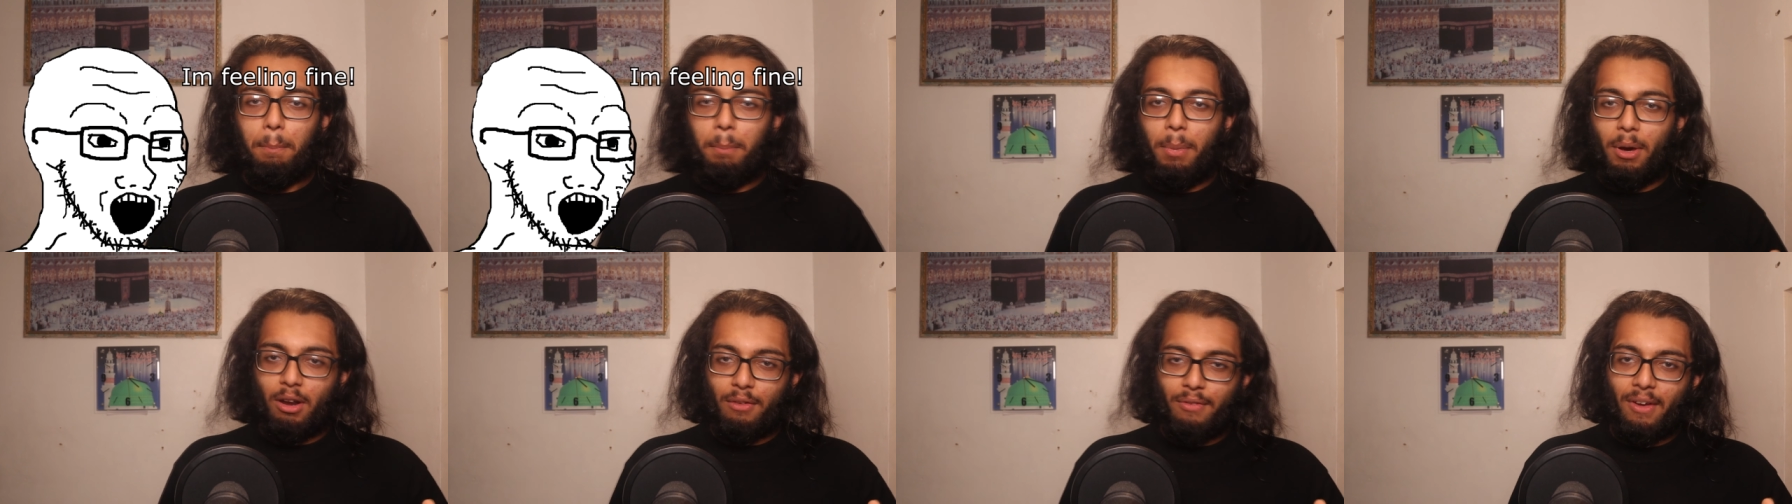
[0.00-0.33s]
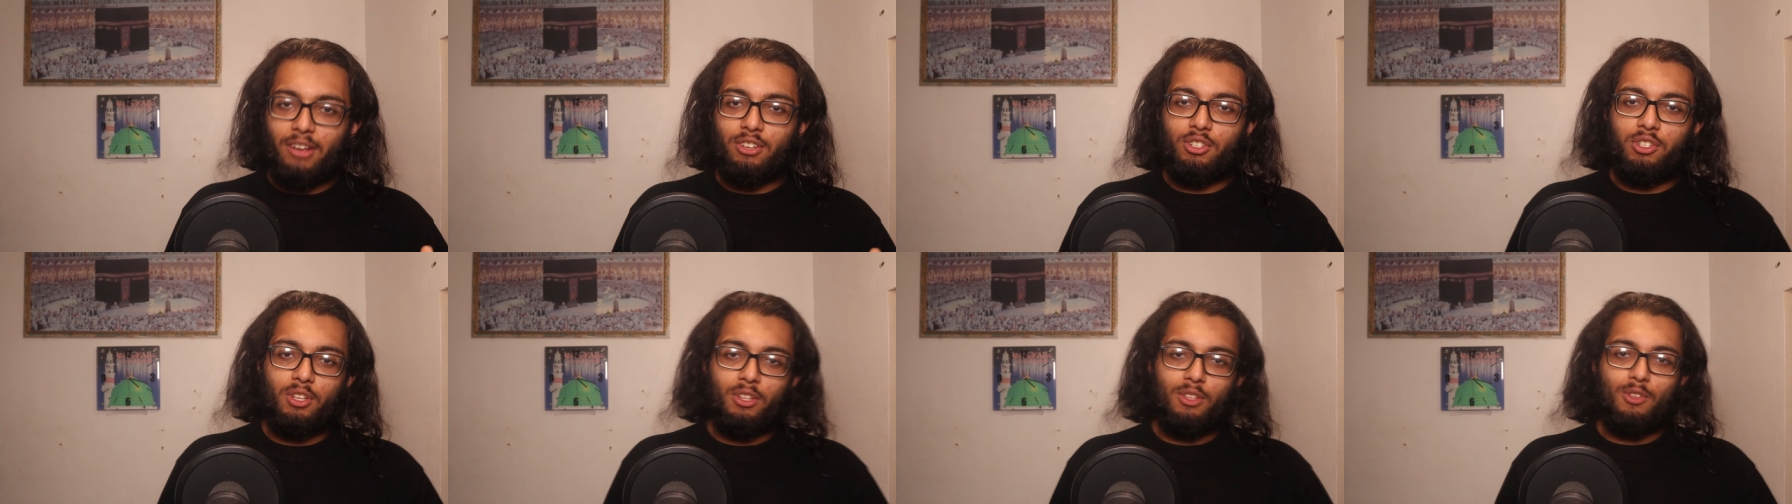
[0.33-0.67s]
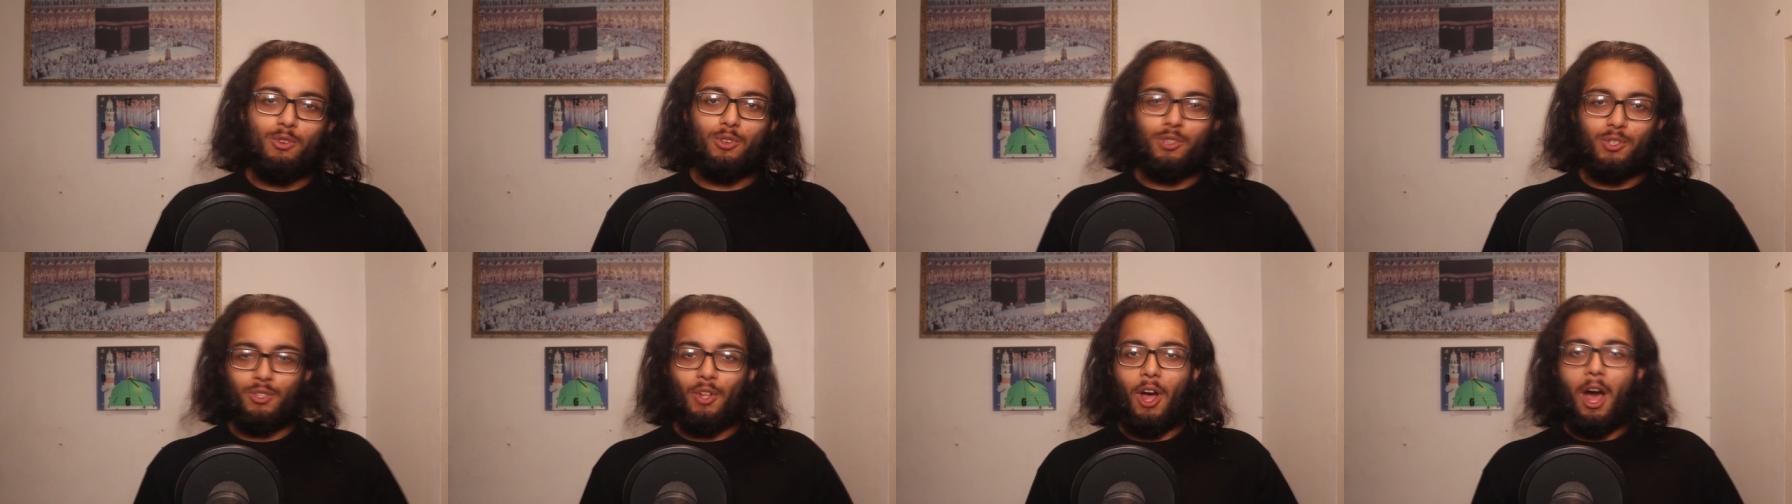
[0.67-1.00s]
But eventually
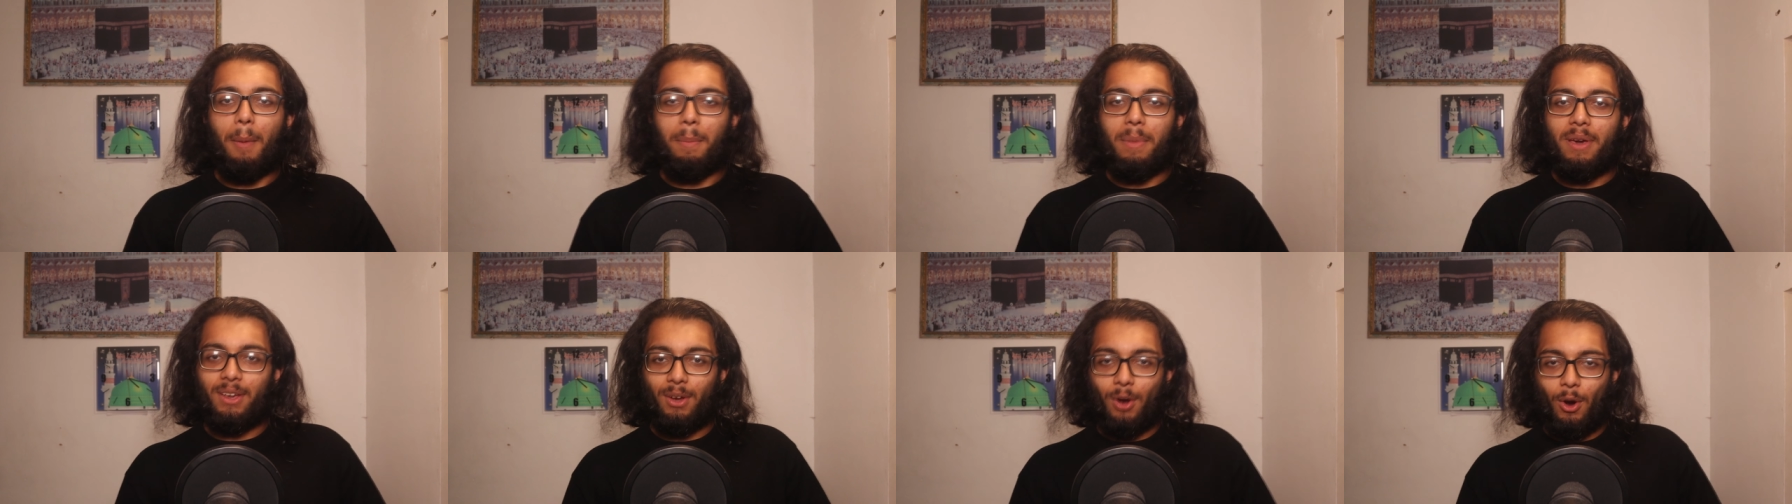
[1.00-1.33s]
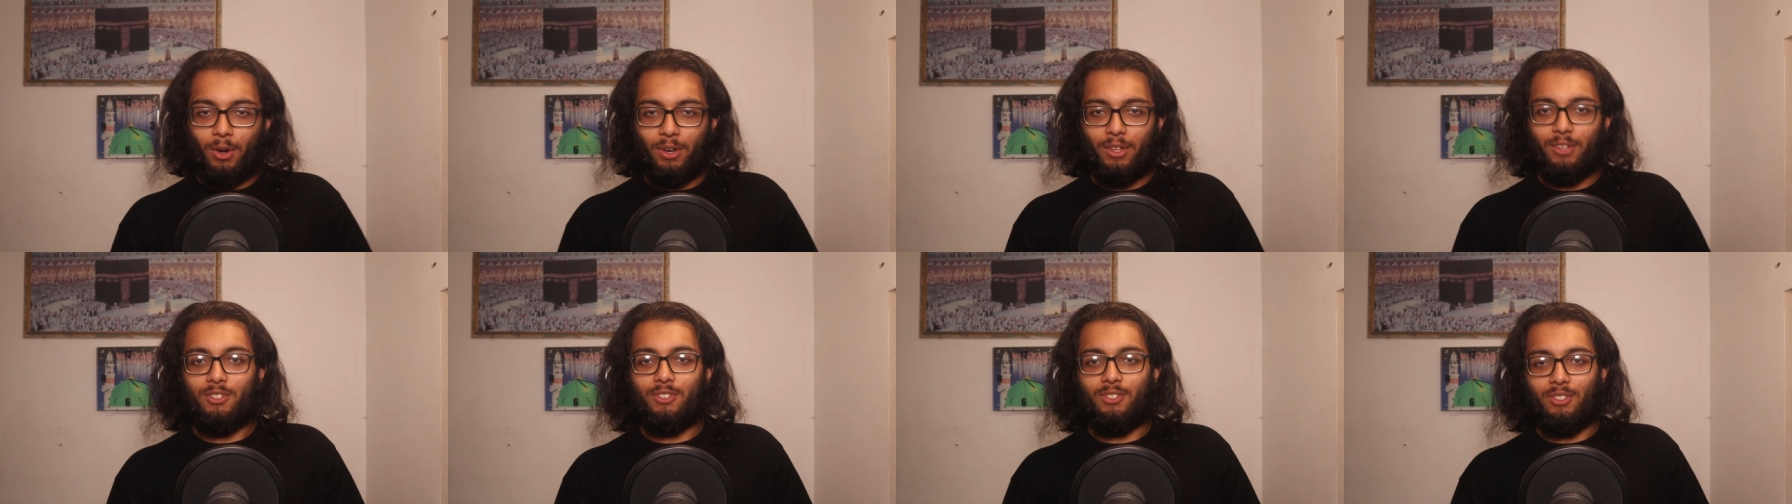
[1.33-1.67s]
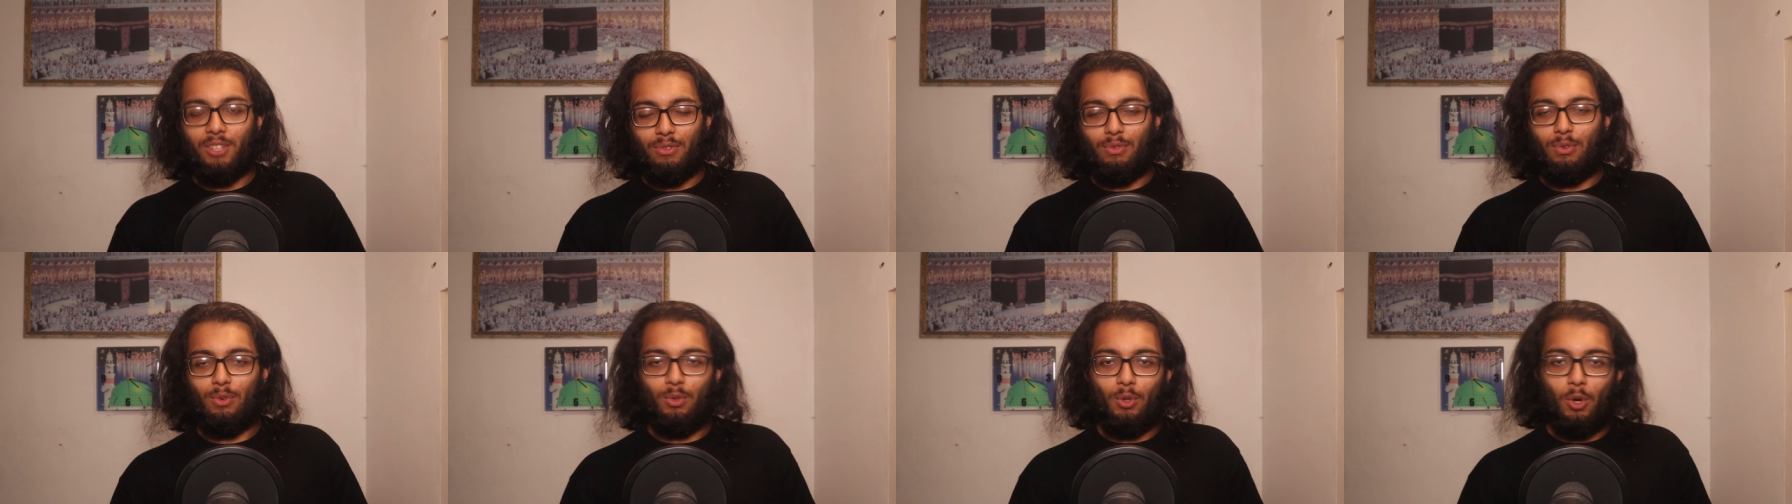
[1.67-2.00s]
you'll start being
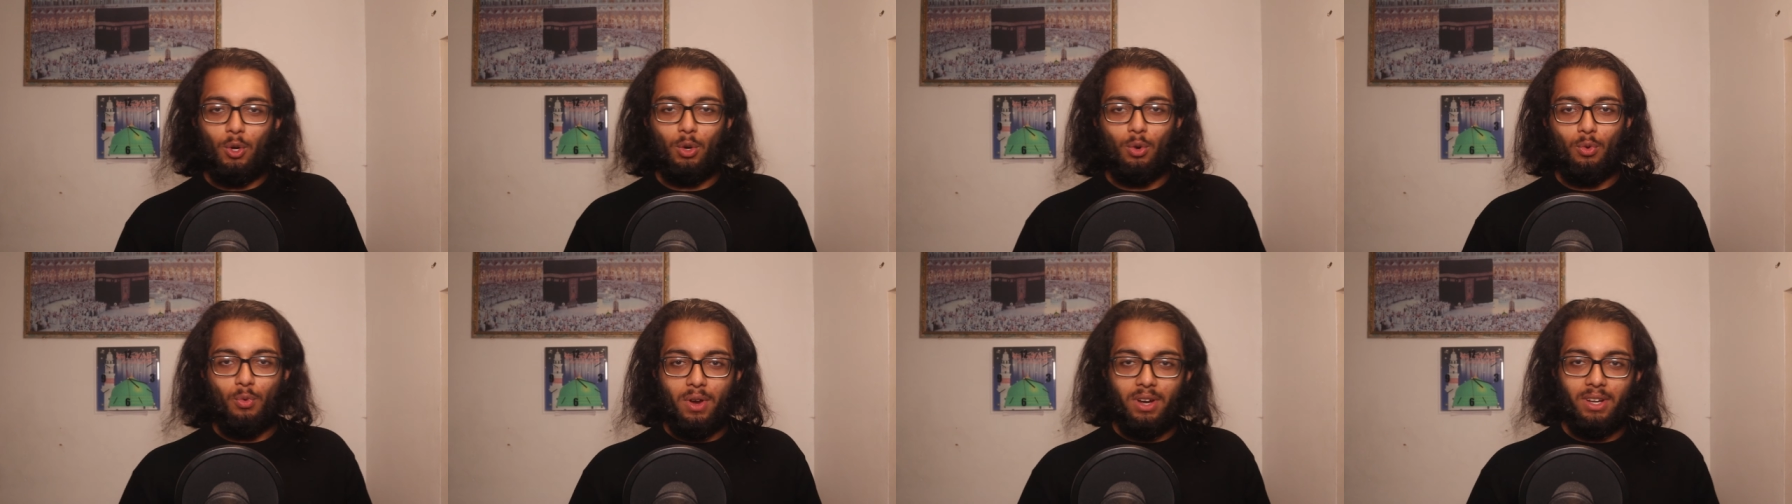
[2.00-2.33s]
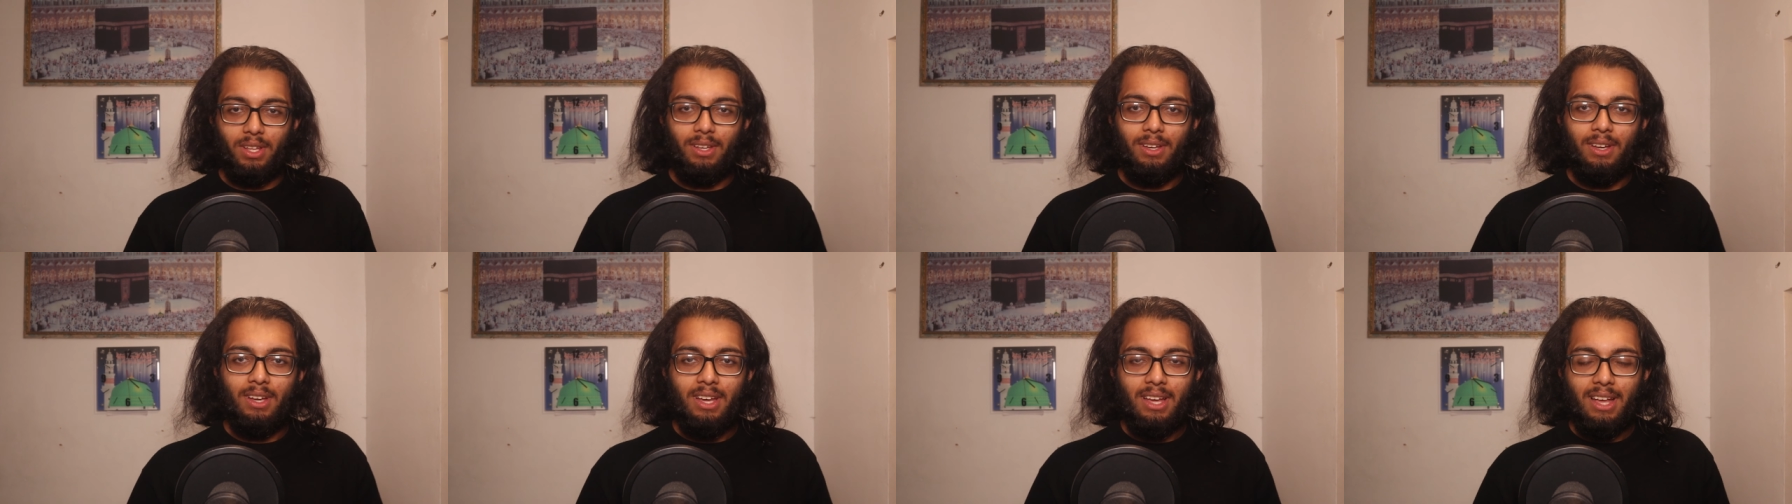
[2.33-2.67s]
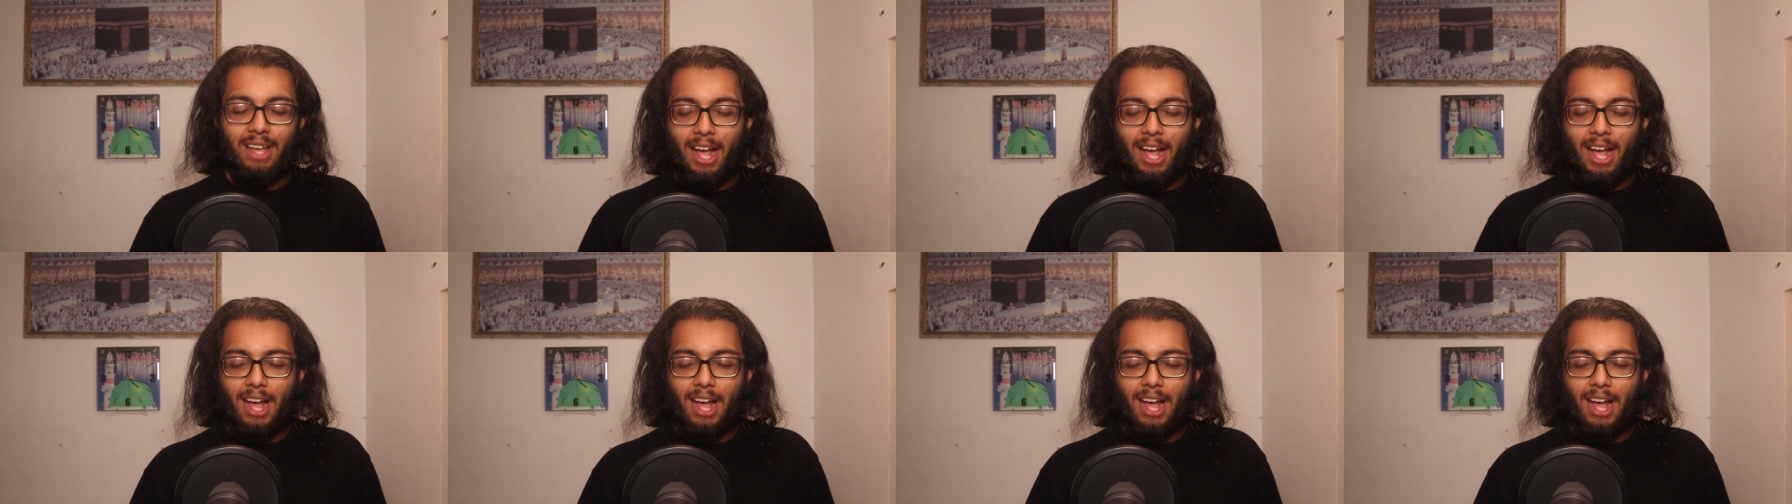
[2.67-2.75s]
honest if you're not already.